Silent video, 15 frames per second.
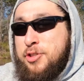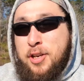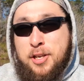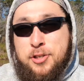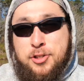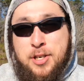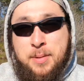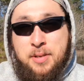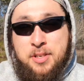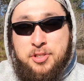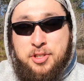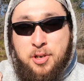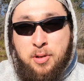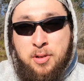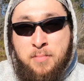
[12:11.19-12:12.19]
I dropped the
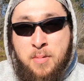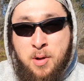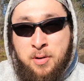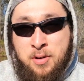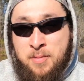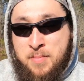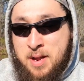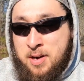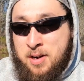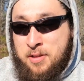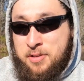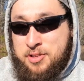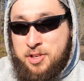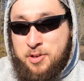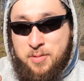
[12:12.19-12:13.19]
trolling motor about
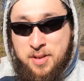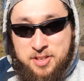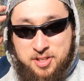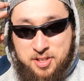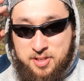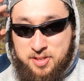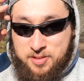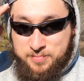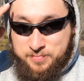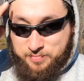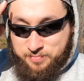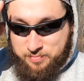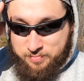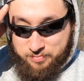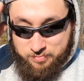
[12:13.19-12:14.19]
another 2 inches,
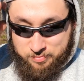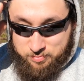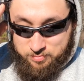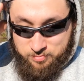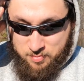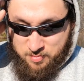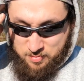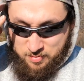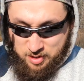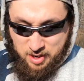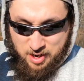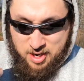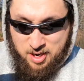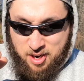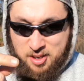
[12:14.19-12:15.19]

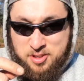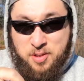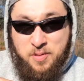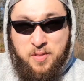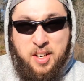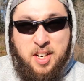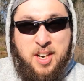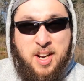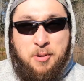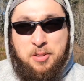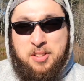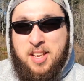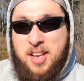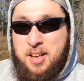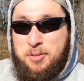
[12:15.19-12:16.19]
and I also figured out
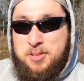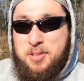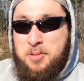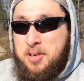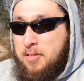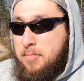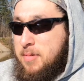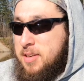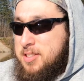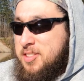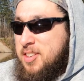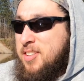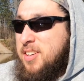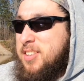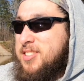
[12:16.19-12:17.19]
what the heck was going on with my
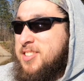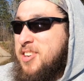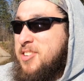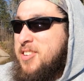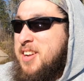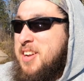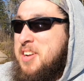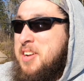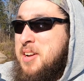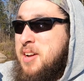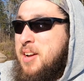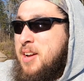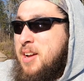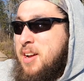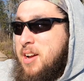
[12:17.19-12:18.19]
steering. So
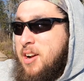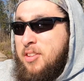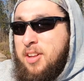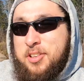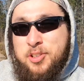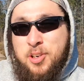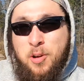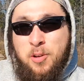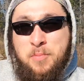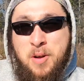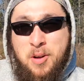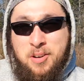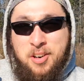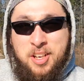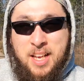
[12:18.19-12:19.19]
on that trolling
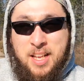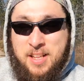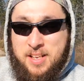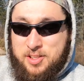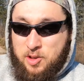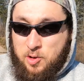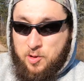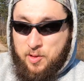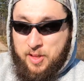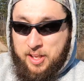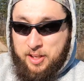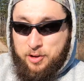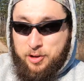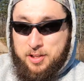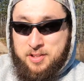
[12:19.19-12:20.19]
motor, you got this little
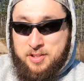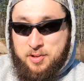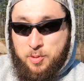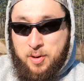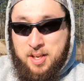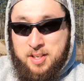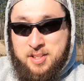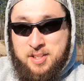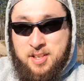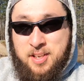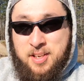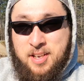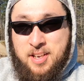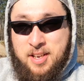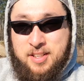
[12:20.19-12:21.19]
thing you can twist
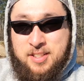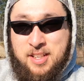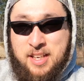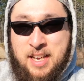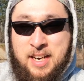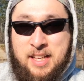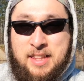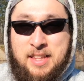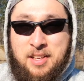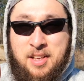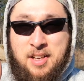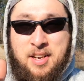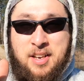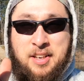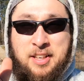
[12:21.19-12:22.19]
to kind
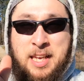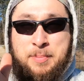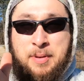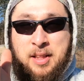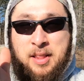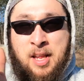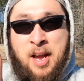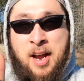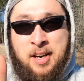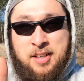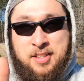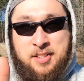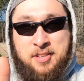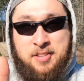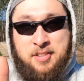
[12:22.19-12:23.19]
of keep it
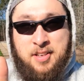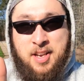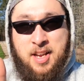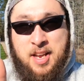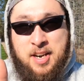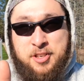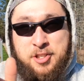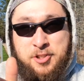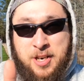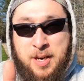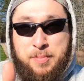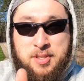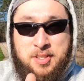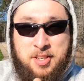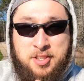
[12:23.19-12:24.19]
locked in a
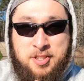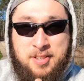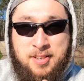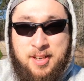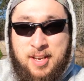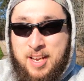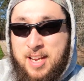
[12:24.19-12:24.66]
straight position.